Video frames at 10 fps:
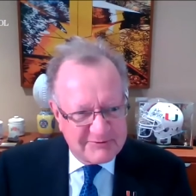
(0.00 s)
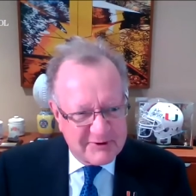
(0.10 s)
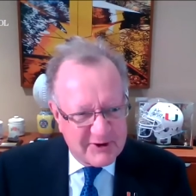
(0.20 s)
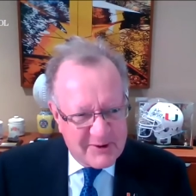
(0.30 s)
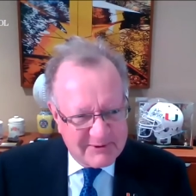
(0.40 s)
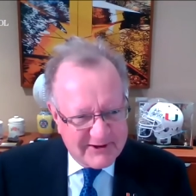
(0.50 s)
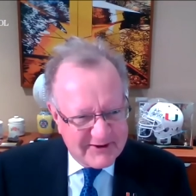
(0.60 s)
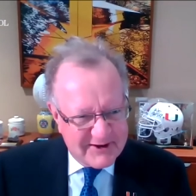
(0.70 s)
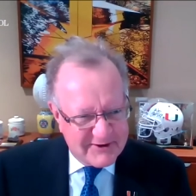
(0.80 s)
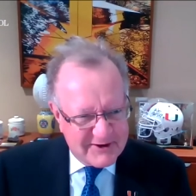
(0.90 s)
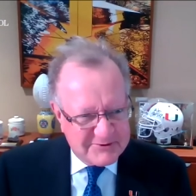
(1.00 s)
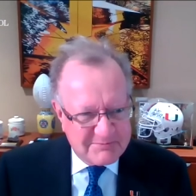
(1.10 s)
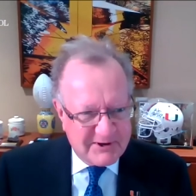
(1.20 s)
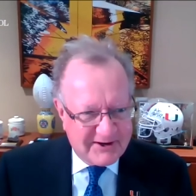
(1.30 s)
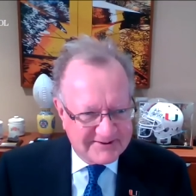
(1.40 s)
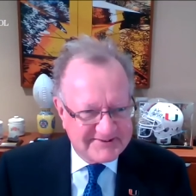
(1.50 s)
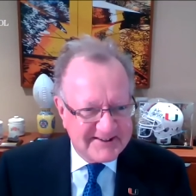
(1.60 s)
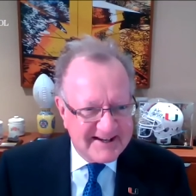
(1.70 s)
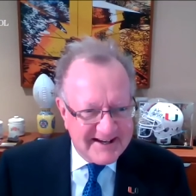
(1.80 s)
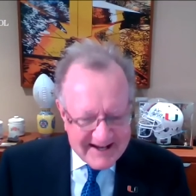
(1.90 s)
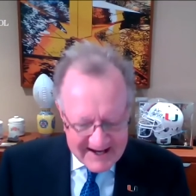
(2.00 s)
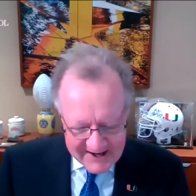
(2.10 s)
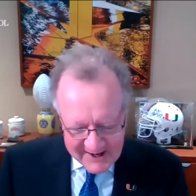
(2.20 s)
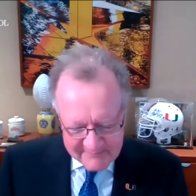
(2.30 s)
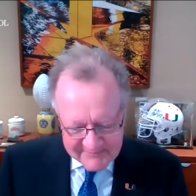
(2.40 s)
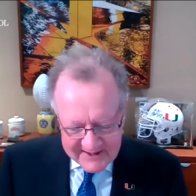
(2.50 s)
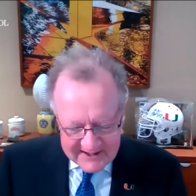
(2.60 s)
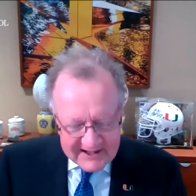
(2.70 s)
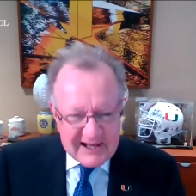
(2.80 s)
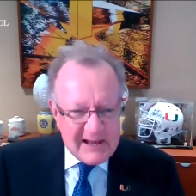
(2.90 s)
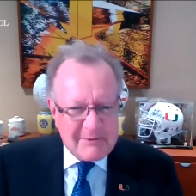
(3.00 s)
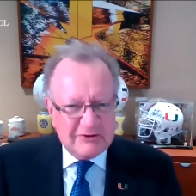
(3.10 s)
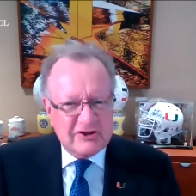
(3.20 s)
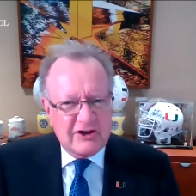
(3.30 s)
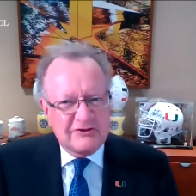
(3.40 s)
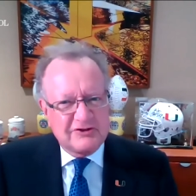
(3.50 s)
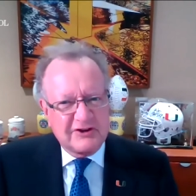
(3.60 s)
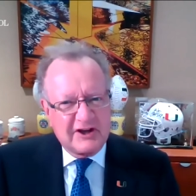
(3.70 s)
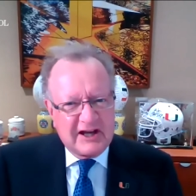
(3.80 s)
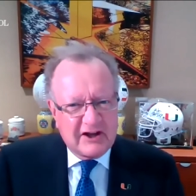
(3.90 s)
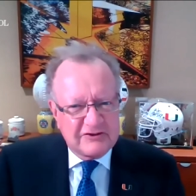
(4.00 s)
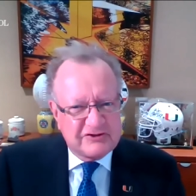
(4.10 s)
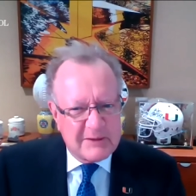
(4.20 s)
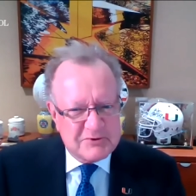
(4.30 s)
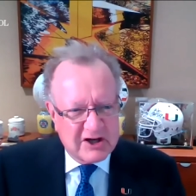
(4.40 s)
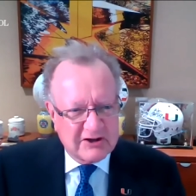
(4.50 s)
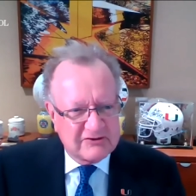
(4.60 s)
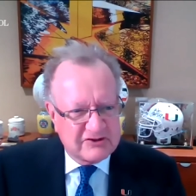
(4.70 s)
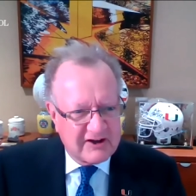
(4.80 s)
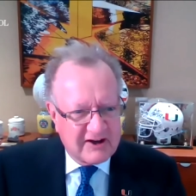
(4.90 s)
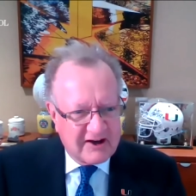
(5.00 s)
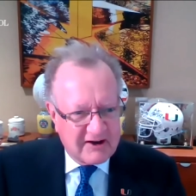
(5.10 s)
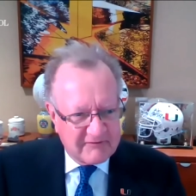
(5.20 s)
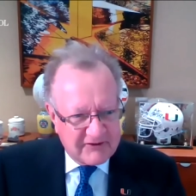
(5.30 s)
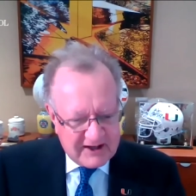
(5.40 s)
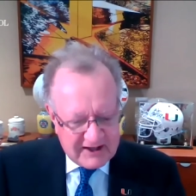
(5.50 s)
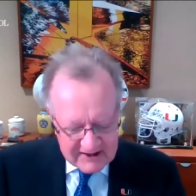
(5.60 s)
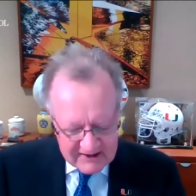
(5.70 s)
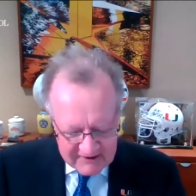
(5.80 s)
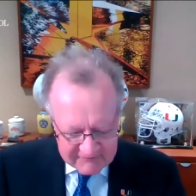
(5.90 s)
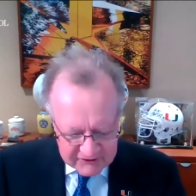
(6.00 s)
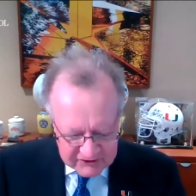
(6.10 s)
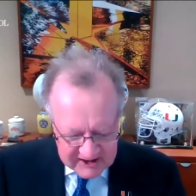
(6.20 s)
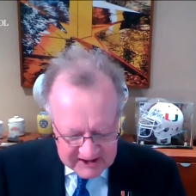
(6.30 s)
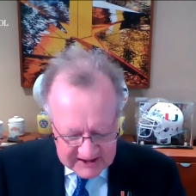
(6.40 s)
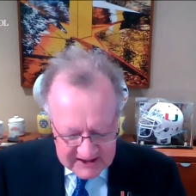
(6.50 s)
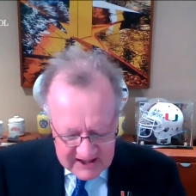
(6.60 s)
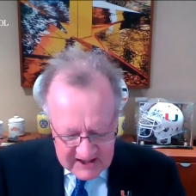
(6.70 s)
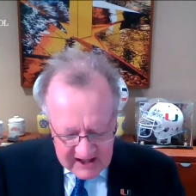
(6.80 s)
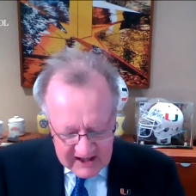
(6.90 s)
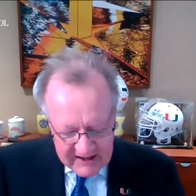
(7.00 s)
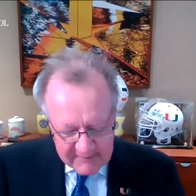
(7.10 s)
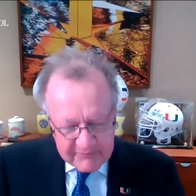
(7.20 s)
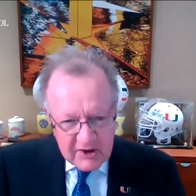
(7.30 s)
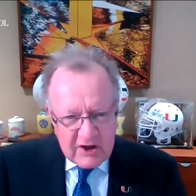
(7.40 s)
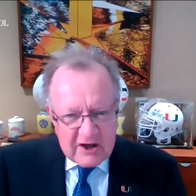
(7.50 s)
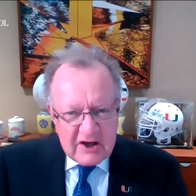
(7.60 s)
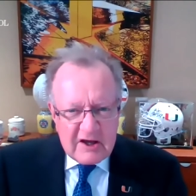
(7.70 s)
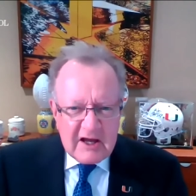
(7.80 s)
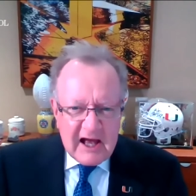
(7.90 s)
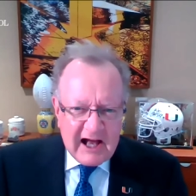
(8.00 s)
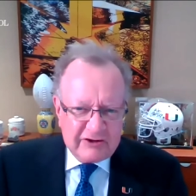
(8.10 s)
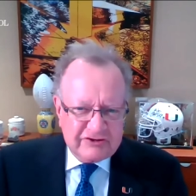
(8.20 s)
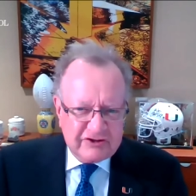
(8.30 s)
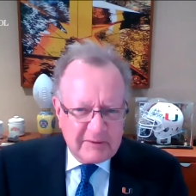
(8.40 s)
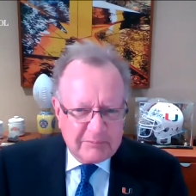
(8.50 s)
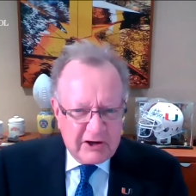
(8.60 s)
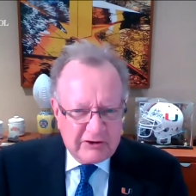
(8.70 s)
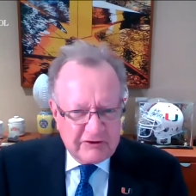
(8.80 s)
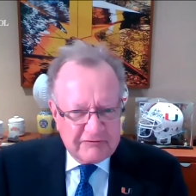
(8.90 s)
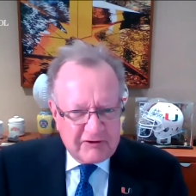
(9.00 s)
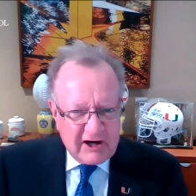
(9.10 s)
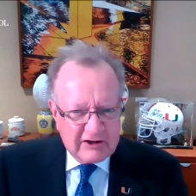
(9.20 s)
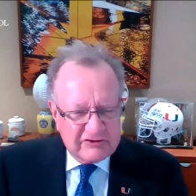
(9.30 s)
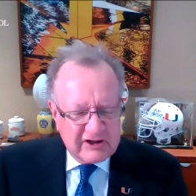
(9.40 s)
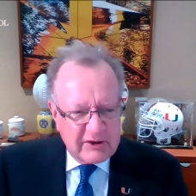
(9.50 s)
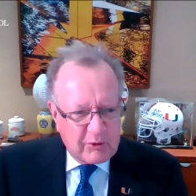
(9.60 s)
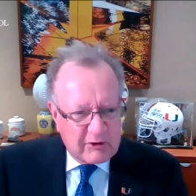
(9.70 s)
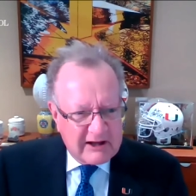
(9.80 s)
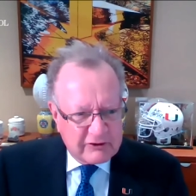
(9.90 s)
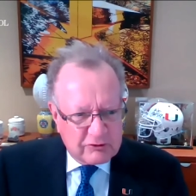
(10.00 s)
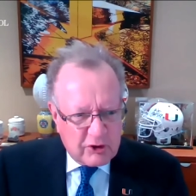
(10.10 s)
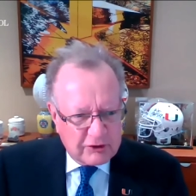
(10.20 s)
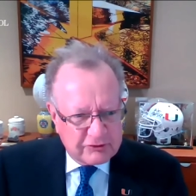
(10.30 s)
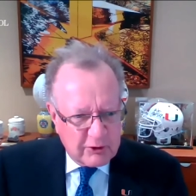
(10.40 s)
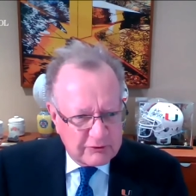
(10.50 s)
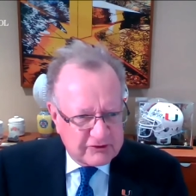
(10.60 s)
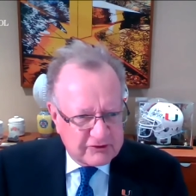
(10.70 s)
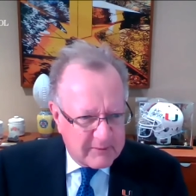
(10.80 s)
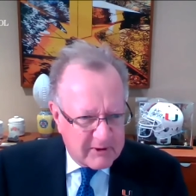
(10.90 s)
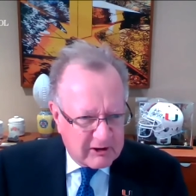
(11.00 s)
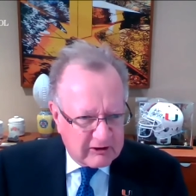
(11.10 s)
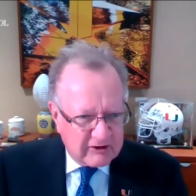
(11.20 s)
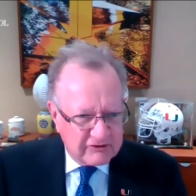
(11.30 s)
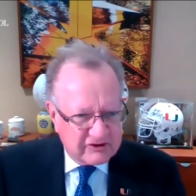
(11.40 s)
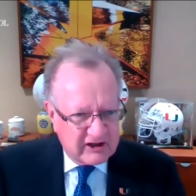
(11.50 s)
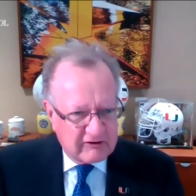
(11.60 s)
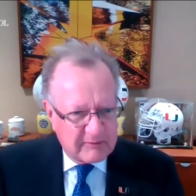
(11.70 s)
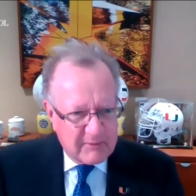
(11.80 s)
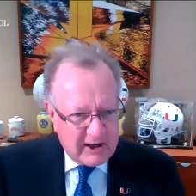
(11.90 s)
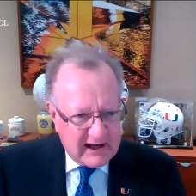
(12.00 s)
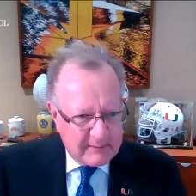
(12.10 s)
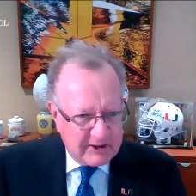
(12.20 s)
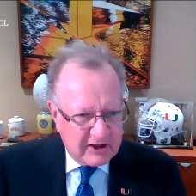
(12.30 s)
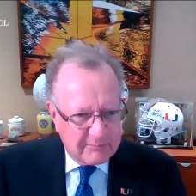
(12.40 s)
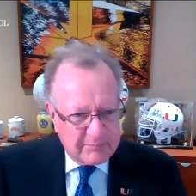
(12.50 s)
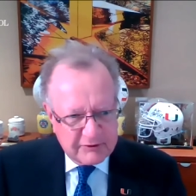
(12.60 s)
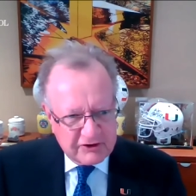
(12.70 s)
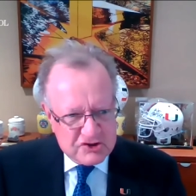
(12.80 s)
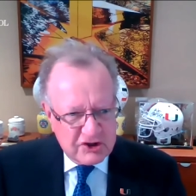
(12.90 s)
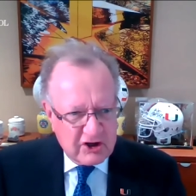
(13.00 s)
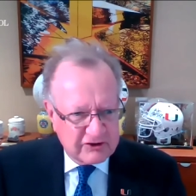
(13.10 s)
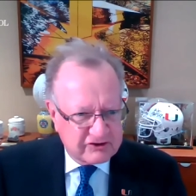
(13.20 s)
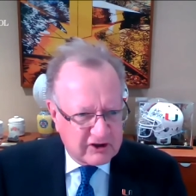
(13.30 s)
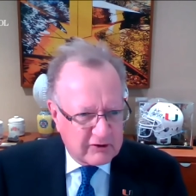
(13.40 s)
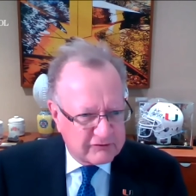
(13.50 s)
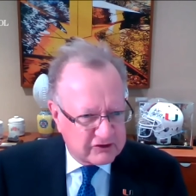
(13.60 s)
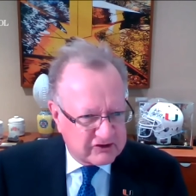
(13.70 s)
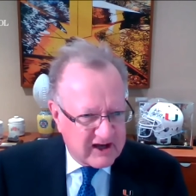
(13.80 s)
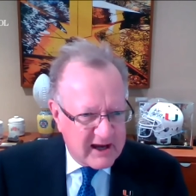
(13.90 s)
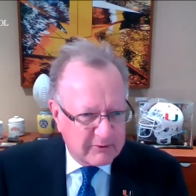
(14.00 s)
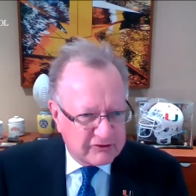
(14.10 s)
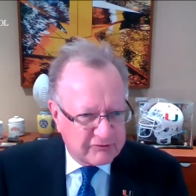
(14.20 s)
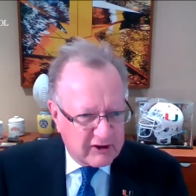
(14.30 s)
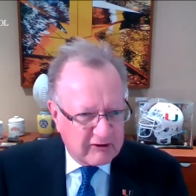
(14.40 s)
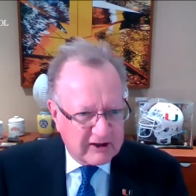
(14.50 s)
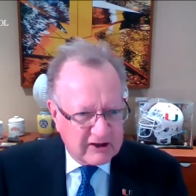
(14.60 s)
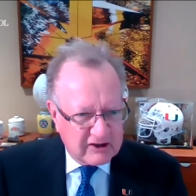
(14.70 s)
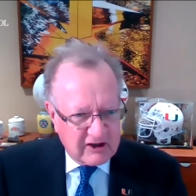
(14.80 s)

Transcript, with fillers: phenomenon in these parts. Let me turn to the subject of the day. As President Frank said, we're at the crossroads of the Americas here in Miami and position ourselves as a hemispheric